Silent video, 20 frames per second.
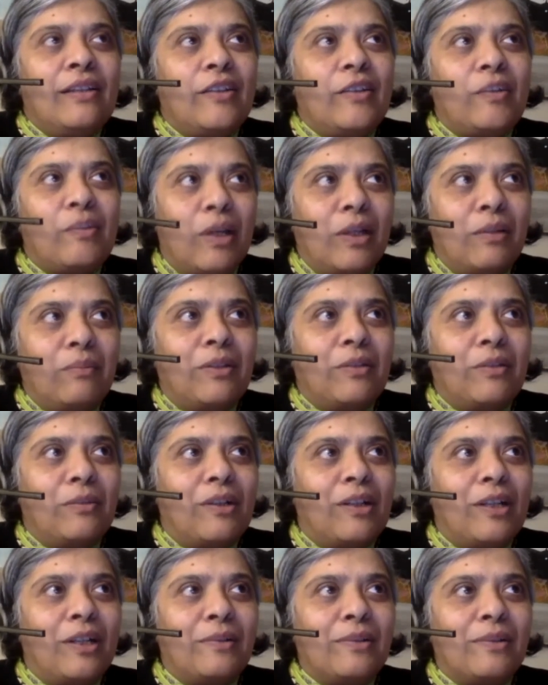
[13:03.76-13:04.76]
moment
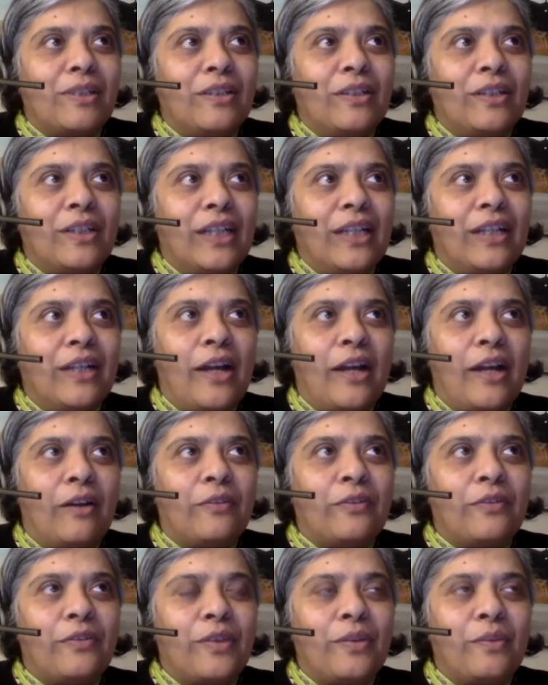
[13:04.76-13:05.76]
where I was looking out
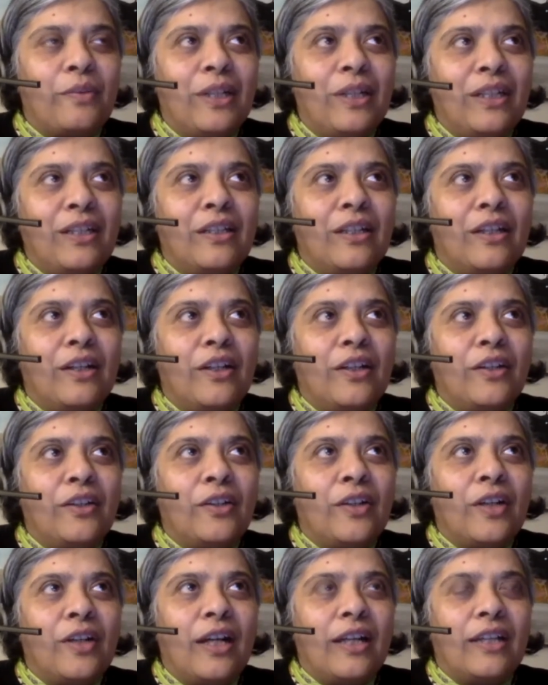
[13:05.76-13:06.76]
of the window.
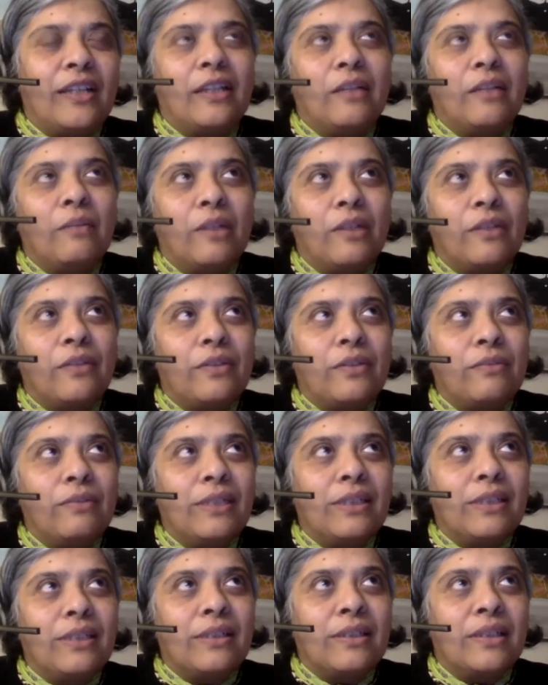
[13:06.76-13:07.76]
I think one of the
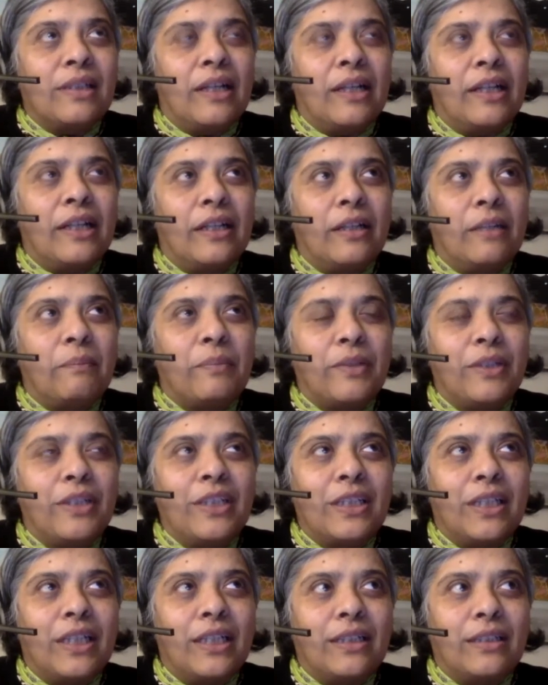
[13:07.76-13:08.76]
reasons I
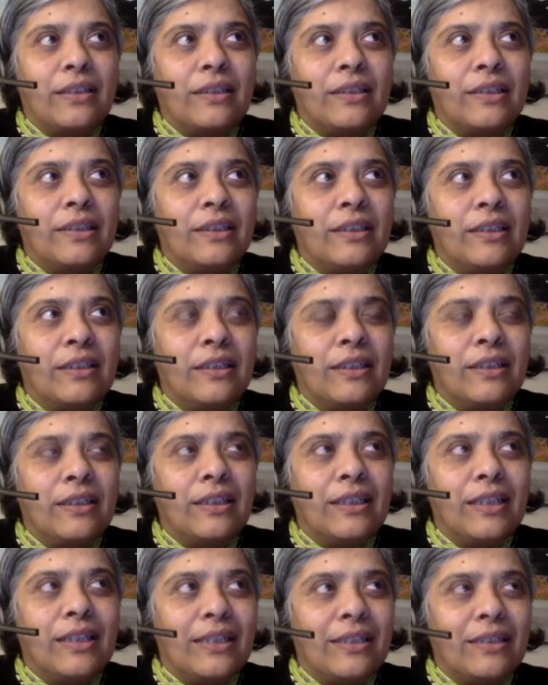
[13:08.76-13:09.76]
appreciate the
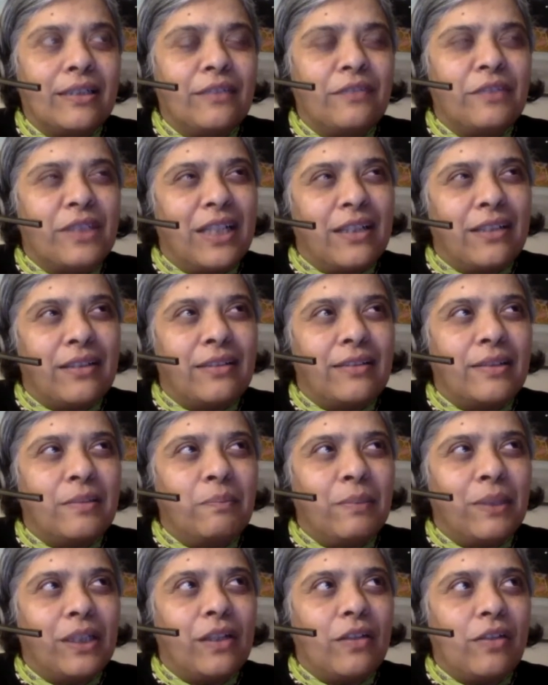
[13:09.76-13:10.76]
lesson of death is
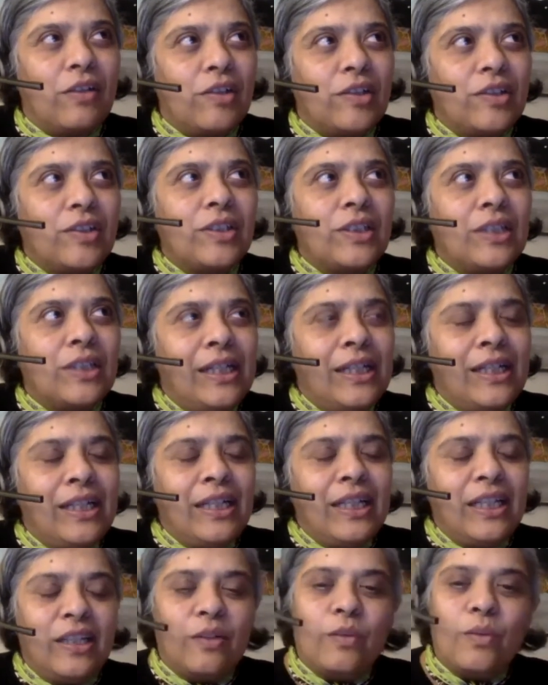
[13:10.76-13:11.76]
because
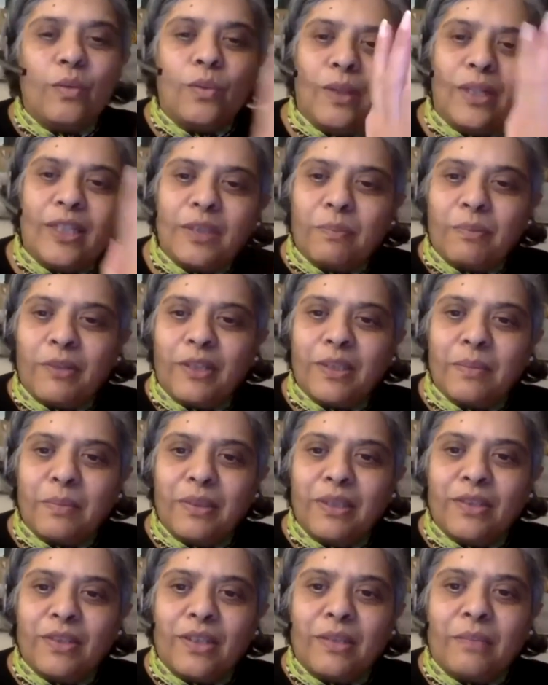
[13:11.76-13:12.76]
it always brings
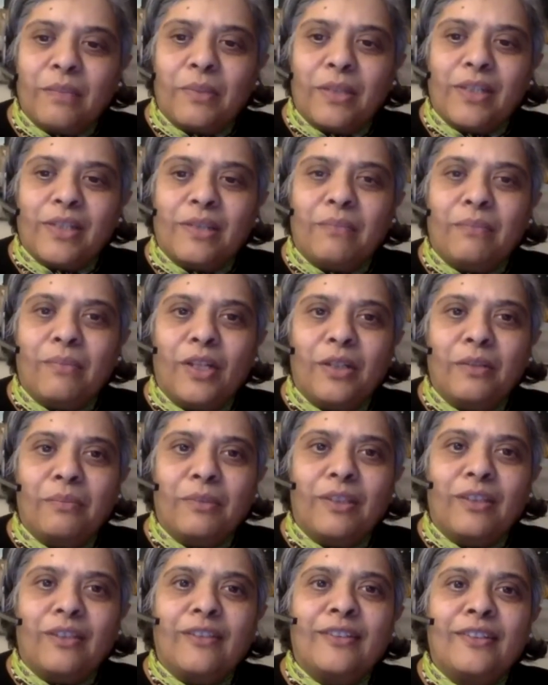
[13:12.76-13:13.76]
me into the present
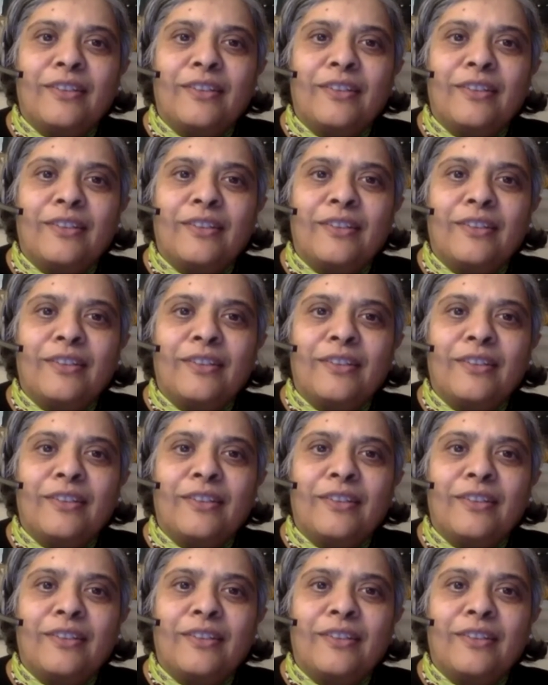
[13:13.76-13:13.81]
moment.